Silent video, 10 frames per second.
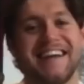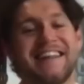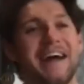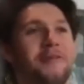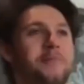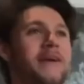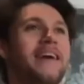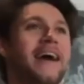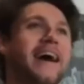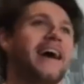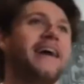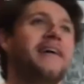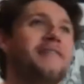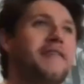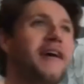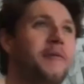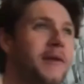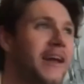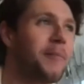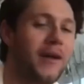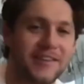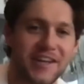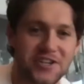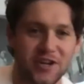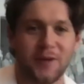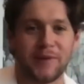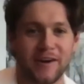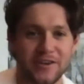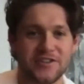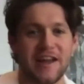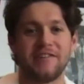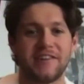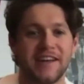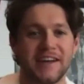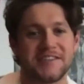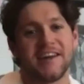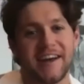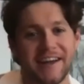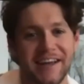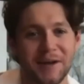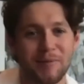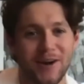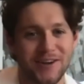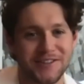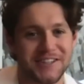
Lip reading: That would be, I'd be like a politician up there. Just everything I say, I get an applause.